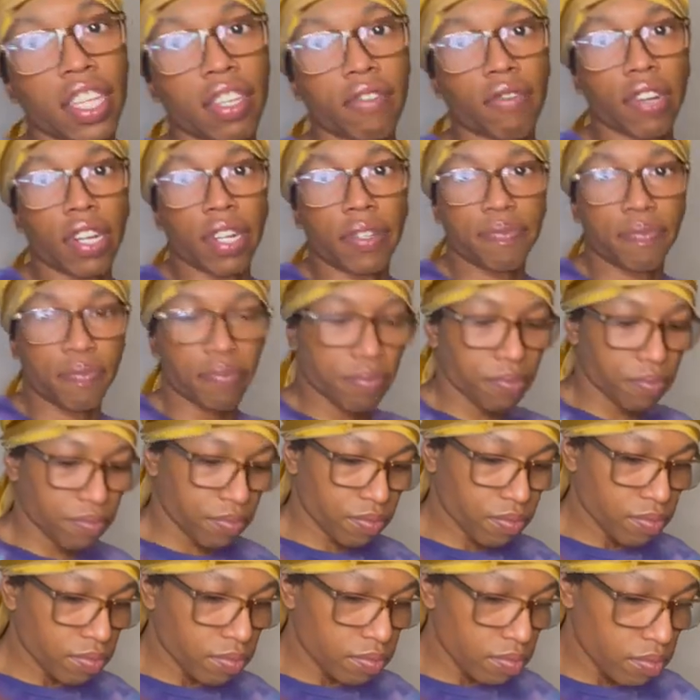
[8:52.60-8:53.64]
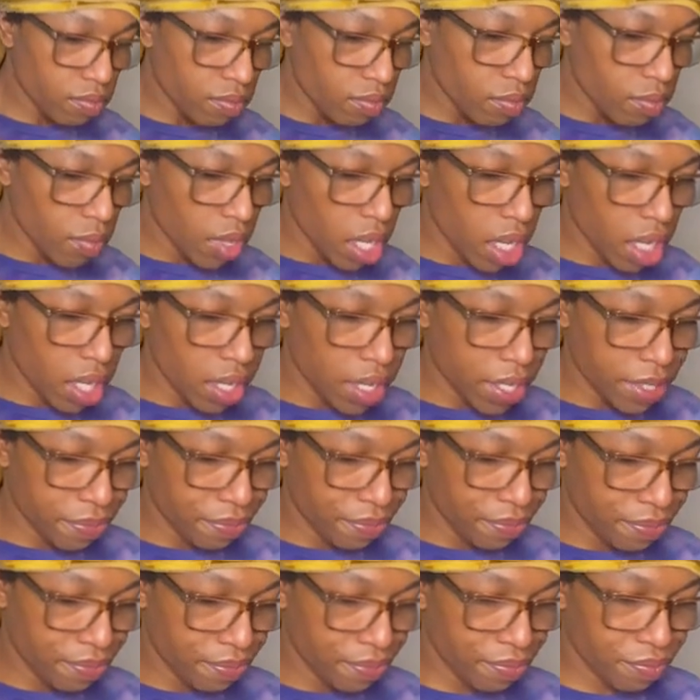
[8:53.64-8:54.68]
Laurent.
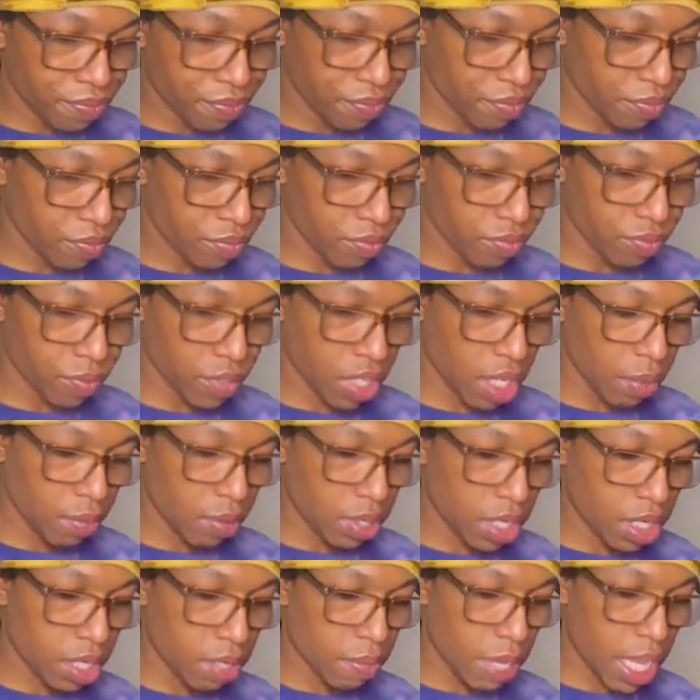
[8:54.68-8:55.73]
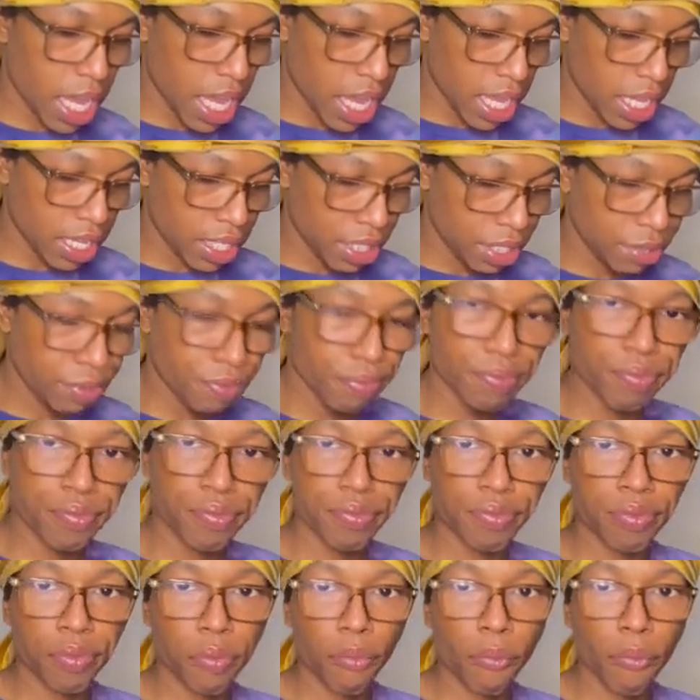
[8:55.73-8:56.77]
Um, come with a little baggy.
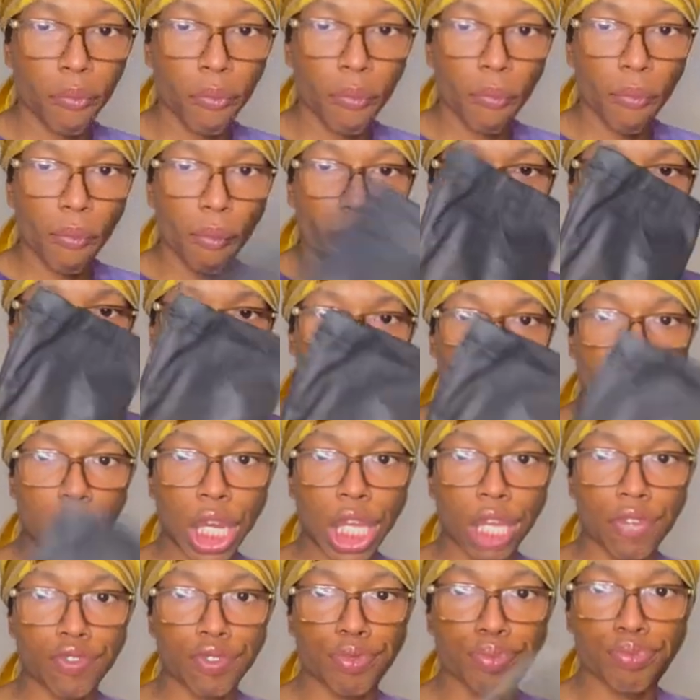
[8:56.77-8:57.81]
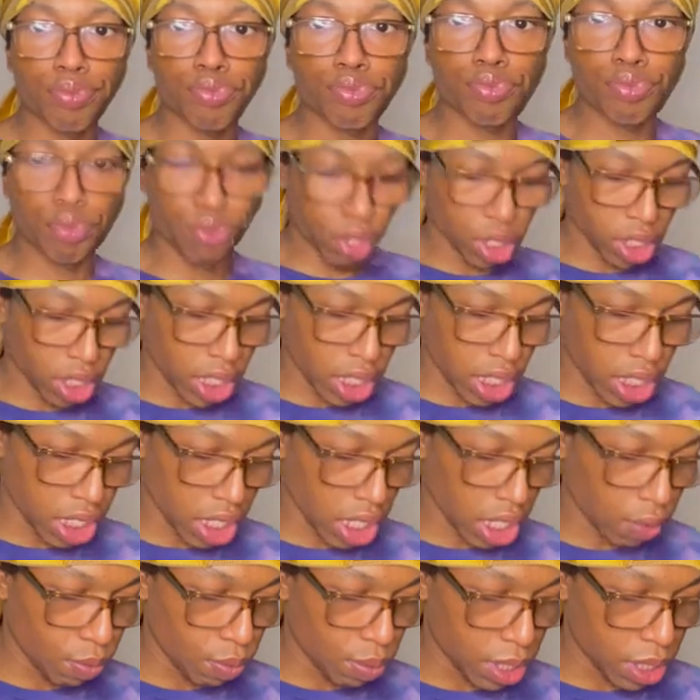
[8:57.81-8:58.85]
Whatever. And then I
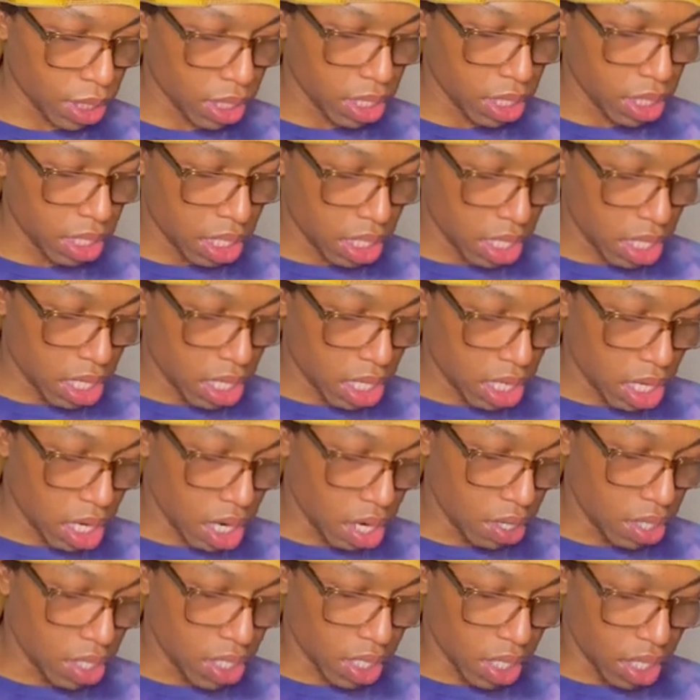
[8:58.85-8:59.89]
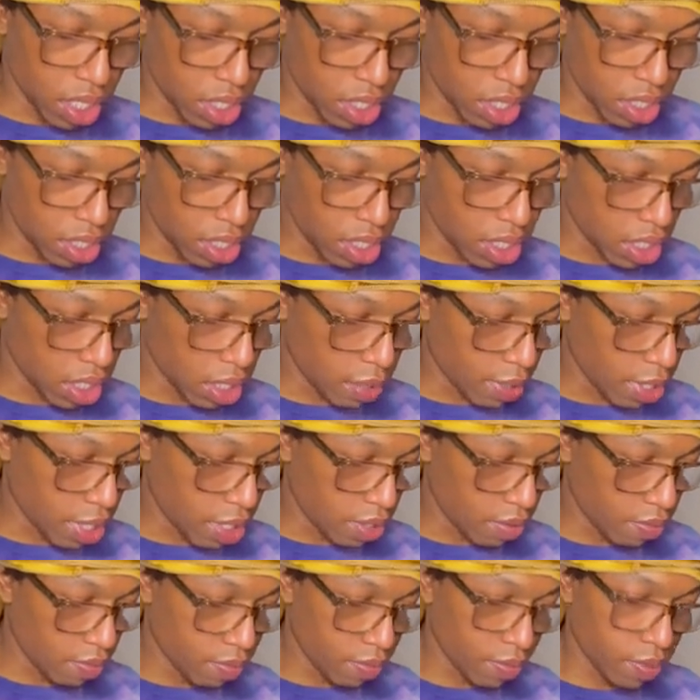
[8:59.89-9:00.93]
come with all these other things I bought.
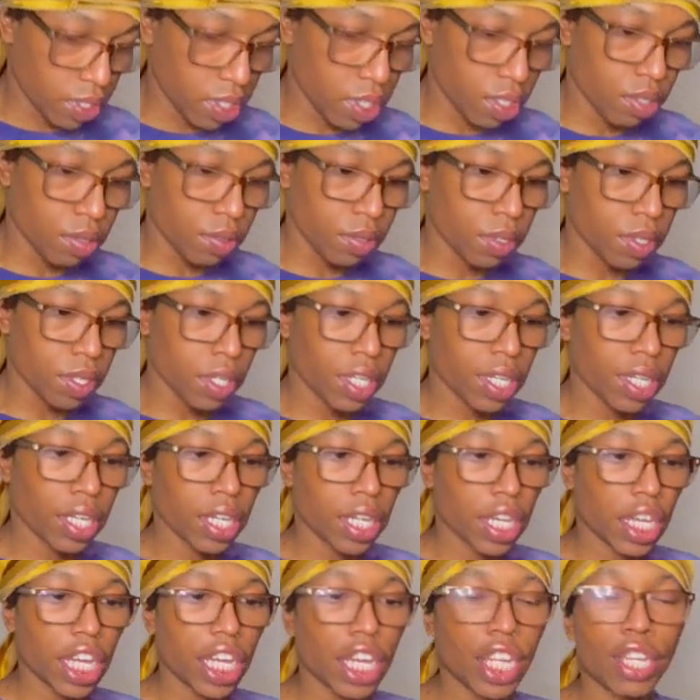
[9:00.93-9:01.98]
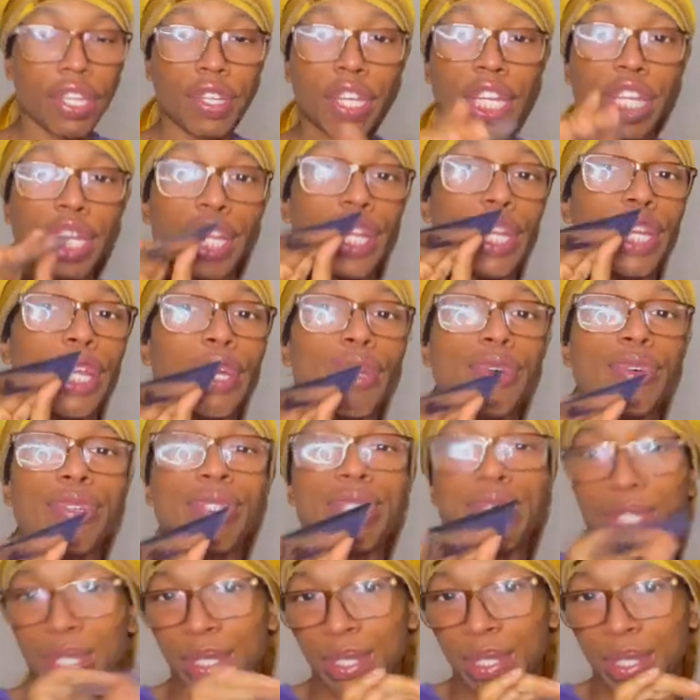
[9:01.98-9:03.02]
A little, a little, a little
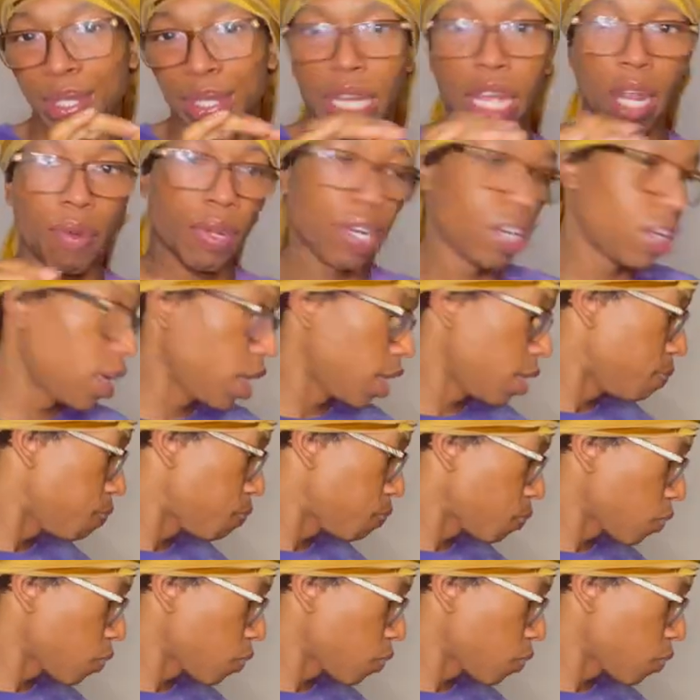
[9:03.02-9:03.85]
notes. I'll read it later.